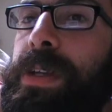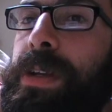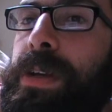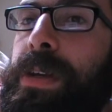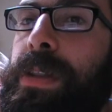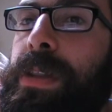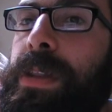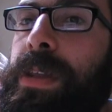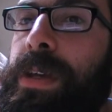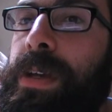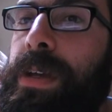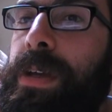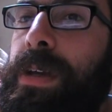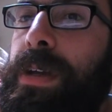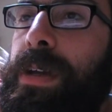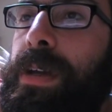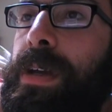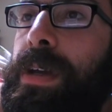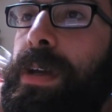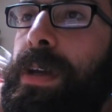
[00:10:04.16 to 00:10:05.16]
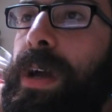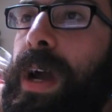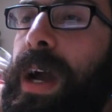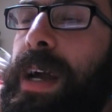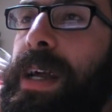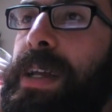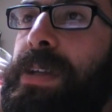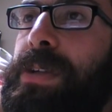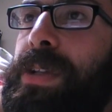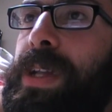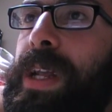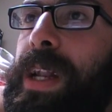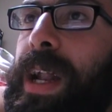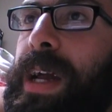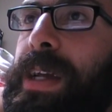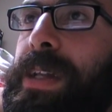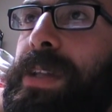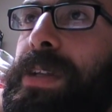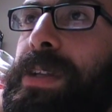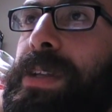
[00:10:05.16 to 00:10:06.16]
a good thing. I'd actually
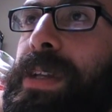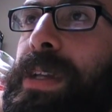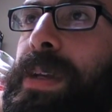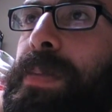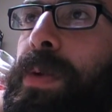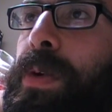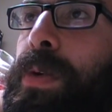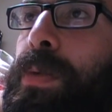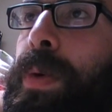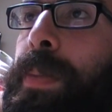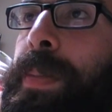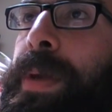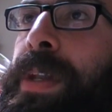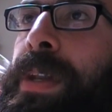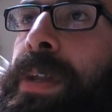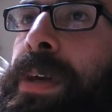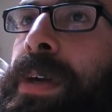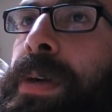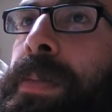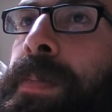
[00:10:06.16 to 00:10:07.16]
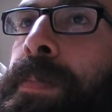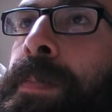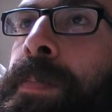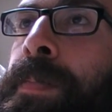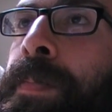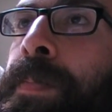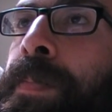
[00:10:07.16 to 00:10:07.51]
like to see more women